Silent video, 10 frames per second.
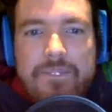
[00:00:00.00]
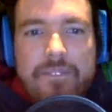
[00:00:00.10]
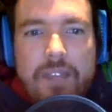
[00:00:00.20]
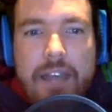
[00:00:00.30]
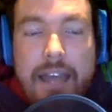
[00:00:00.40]

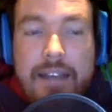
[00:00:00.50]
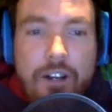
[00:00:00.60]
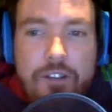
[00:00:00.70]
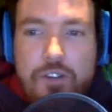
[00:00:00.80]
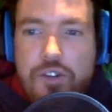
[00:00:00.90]
And it
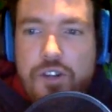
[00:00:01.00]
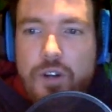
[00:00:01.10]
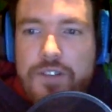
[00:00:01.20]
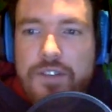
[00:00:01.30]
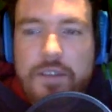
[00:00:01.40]
also
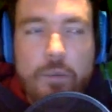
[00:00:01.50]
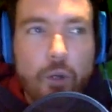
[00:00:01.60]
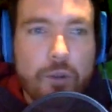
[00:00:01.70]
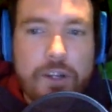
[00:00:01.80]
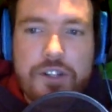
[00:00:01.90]
showed us the
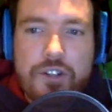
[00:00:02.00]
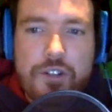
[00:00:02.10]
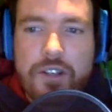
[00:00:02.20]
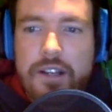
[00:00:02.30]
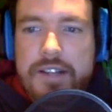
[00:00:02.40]
mold
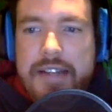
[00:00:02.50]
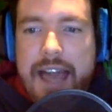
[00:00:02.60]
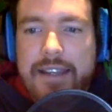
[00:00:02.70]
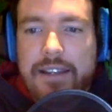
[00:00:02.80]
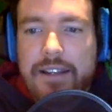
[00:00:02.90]
creatures
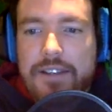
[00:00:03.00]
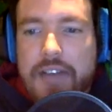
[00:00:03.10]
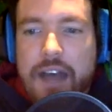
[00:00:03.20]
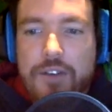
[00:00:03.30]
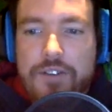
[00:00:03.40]
attacking
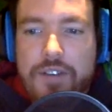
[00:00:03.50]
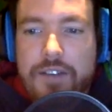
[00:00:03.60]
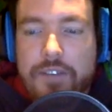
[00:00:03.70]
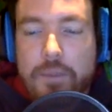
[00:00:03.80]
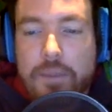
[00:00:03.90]
us
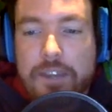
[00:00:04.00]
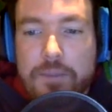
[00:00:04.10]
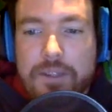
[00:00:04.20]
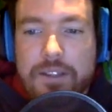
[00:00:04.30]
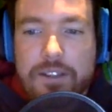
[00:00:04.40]
outside of the
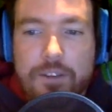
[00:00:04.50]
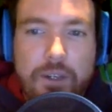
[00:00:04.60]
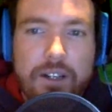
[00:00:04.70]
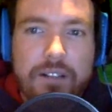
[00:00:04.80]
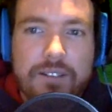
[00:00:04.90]
basement as
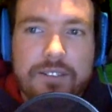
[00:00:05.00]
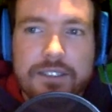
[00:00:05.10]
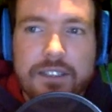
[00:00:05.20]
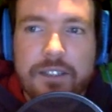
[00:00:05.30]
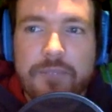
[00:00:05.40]
well,
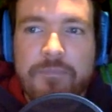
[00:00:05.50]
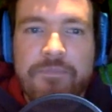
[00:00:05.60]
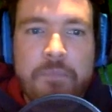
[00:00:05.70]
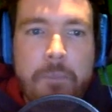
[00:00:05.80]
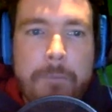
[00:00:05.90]
so
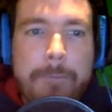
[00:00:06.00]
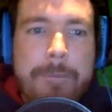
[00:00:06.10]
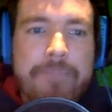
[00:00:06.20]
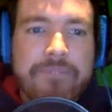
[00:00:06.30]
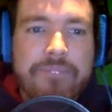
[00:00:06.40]

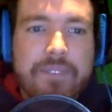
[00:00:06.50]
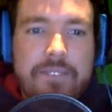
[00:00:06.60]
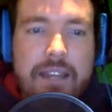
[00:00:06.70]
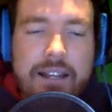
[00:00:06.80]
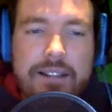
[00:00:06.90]

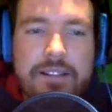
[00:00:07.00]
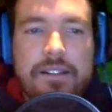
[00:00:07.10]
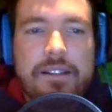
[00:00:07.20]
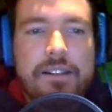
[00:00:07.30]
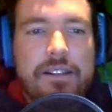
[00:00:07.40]
that
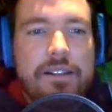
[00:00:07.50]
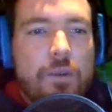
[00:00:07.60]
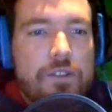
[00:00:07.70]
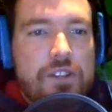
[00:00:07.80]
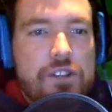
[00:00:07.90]
it
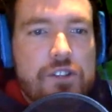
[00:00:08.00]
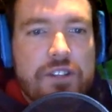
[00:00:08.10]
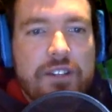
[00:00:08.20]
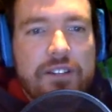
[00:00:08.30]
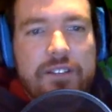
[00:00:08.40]
was
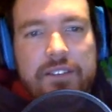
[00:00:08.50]
interesting.